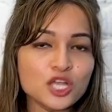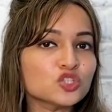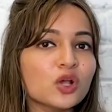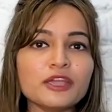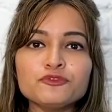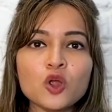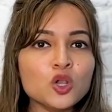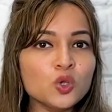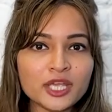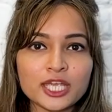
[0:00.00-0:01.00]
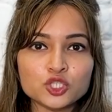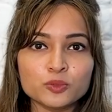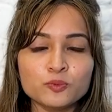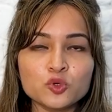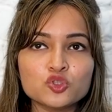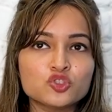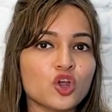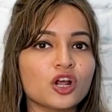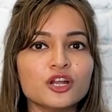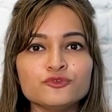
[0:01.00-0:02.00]
So, if you're looking to boost
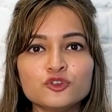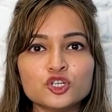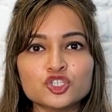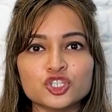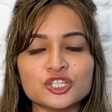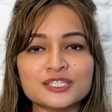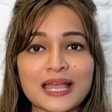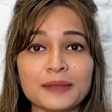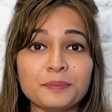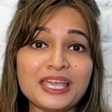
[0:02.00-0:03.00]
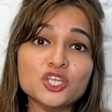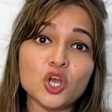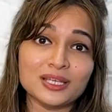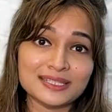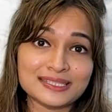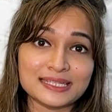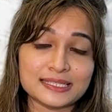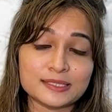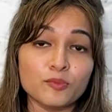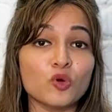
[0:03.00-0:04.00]
your conversions and make your
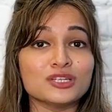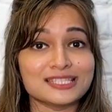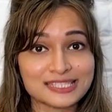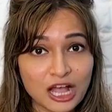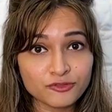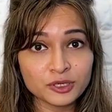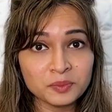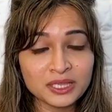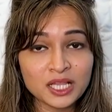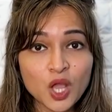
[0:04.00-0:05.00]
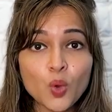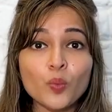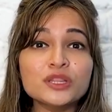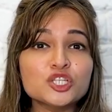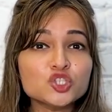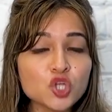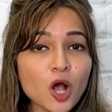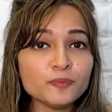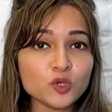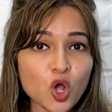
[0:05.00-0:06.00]
listings more discoverable with
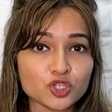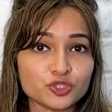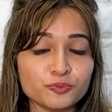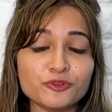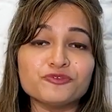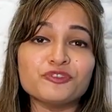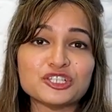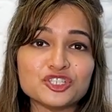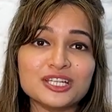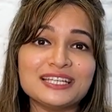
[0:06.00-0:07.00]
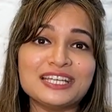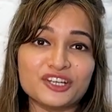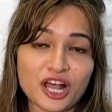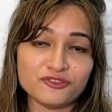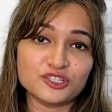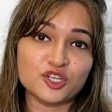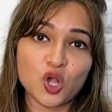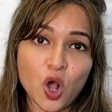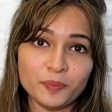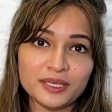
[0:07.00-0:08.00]
top notch, professionally crafted
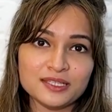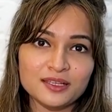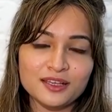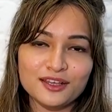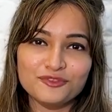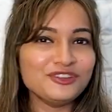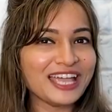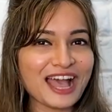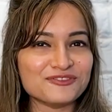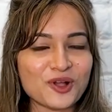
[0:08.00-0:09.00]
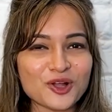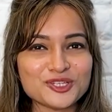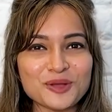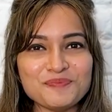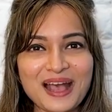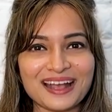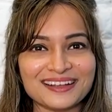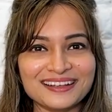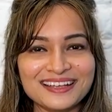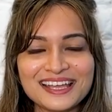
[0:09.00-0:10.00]
copies, we have got your
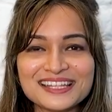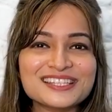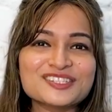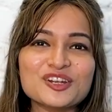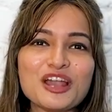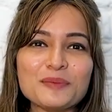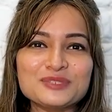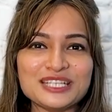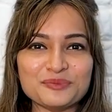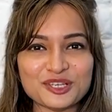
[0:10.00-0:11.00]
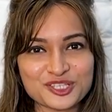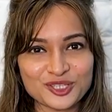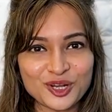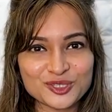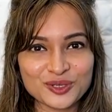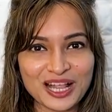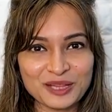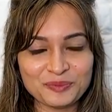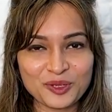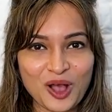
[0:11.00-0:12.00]
back. The SellerApp team is here to
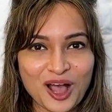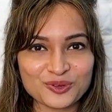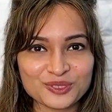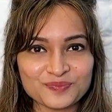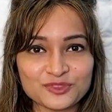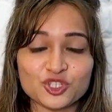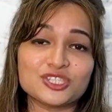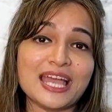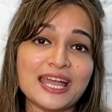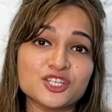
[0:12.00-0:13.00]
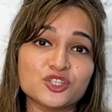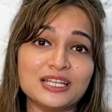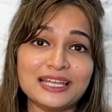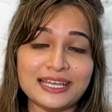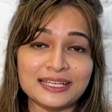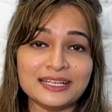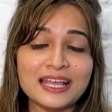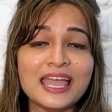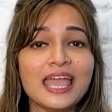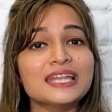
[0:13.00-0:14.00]
help you out. Just head to the link
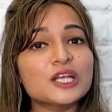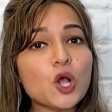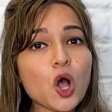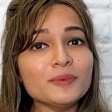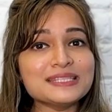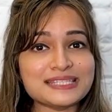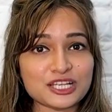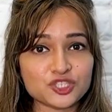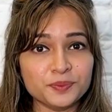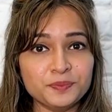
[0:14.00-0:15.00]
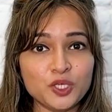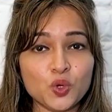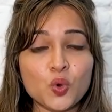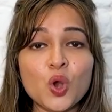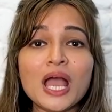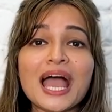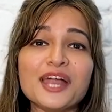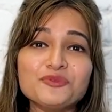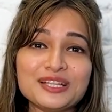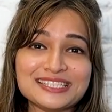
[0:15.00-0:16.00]
in the comment section below
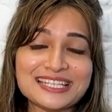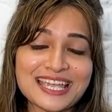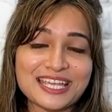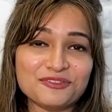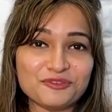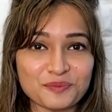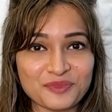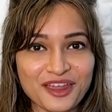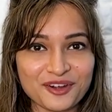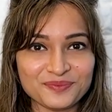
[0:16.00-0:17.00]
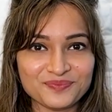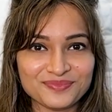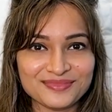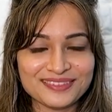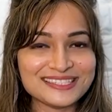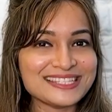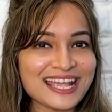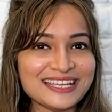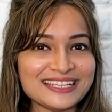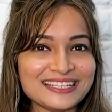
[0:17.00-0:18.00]
and we'll take it from there.
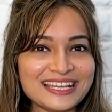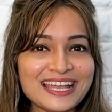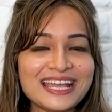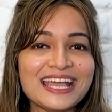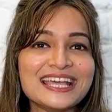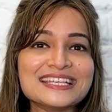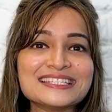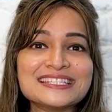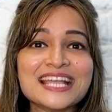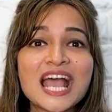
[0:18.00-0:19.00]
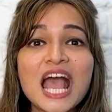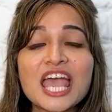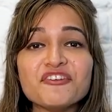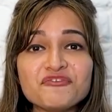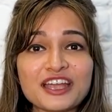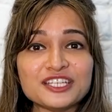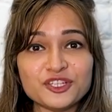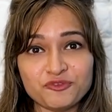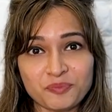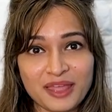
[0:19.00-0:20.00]
Second is
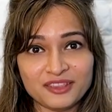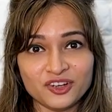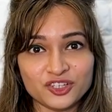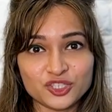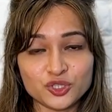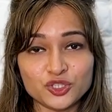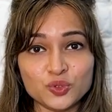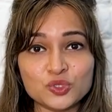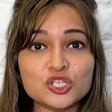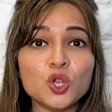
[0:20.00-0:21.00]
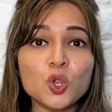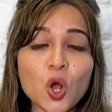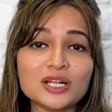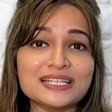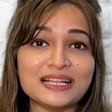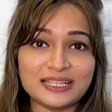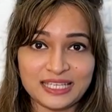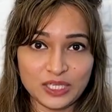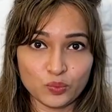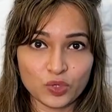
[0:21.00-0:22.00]
effective method to use long tail
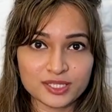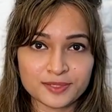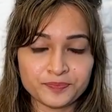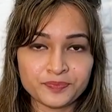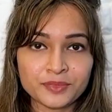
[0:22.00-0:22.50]
keywords.